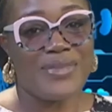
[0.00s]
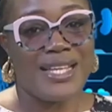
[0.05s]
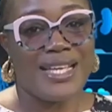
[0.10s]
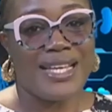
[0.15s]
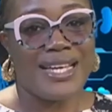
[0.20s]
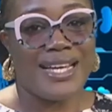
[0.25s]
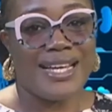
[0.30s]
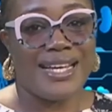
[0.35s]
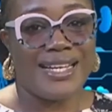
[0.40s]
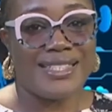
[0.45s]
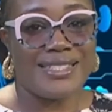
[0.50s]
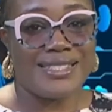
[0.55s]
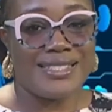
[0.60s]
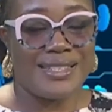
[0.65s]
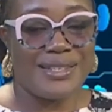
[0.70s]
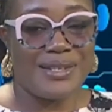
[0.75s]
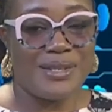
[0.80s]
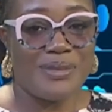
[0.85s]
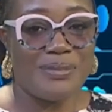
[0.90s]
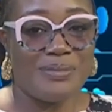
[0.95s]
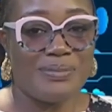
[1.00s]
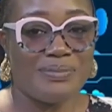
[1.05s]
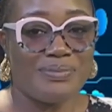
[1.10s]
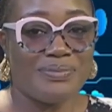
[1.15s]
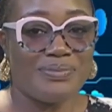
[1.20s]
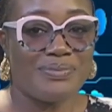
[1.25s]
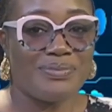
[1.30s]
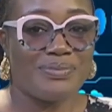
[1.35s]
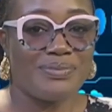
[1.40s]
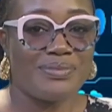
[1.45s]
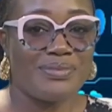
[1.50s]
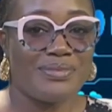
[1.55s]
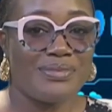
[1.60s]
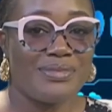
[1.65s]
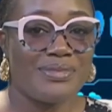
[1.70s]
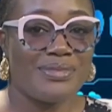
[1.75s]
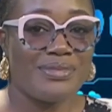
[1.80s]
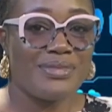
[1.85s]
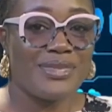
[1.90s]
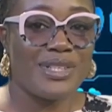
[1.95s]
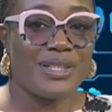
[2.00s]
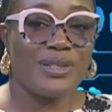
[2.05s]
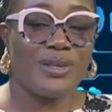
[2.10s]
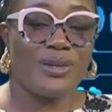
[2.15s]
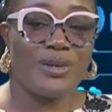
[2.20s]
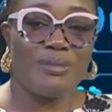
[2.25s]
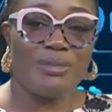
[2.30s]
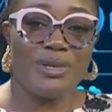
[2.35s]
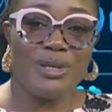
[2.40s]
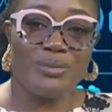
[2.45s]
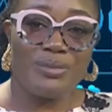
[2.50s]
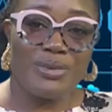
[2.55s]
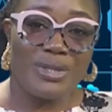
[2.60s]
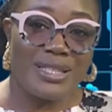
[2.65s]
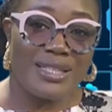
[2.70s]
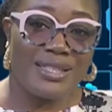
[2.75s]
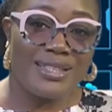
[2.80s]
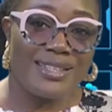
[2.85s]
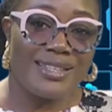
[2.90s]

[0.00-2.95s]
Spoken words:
and the Glaucoma Week